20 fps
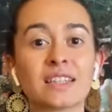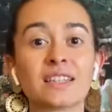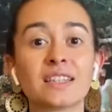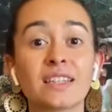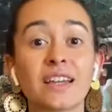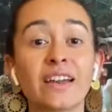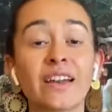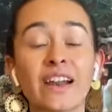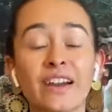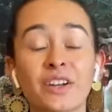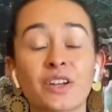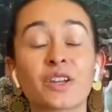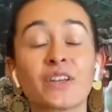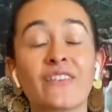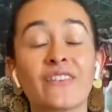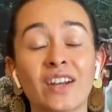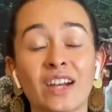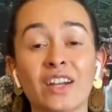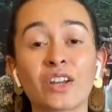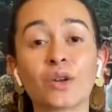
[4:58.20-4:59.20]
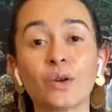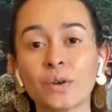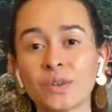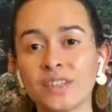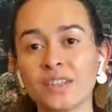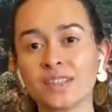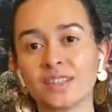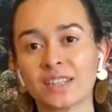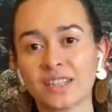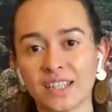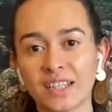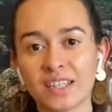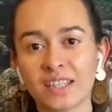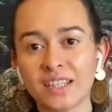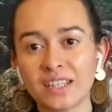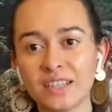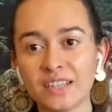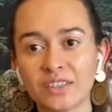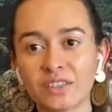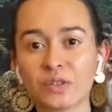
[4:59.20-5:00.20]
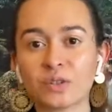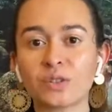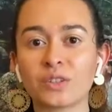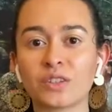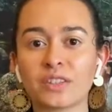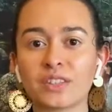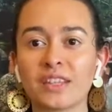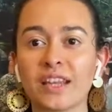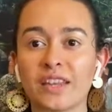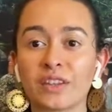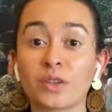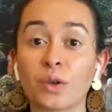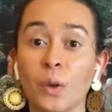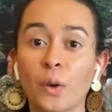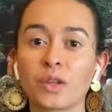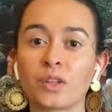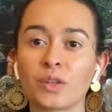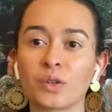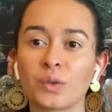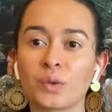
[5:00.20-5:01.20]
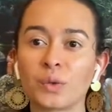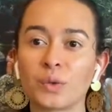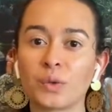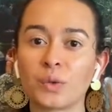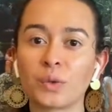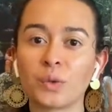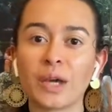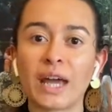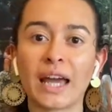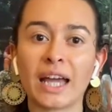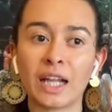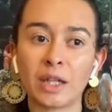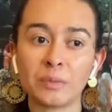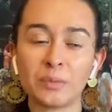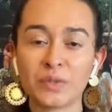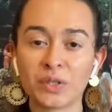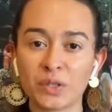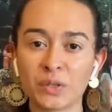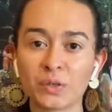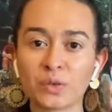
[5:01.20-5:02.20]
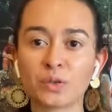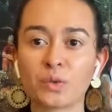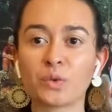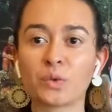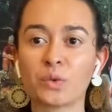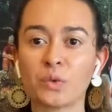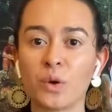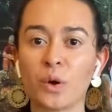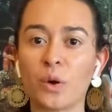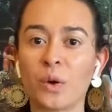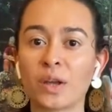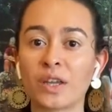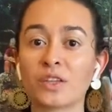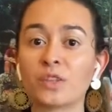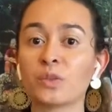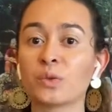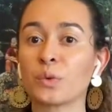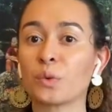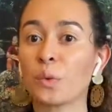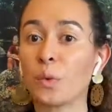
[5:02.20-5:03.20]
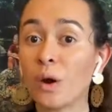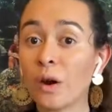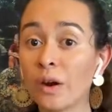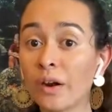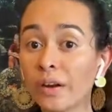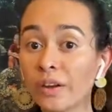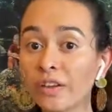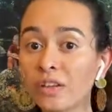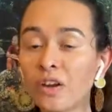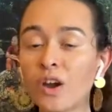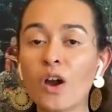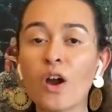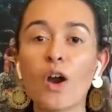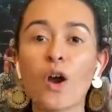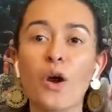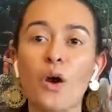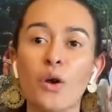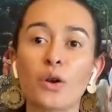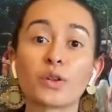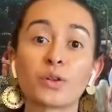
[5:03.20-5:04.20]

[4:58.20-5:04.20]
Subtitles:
there are very good skills that's going to help you to grow in your work or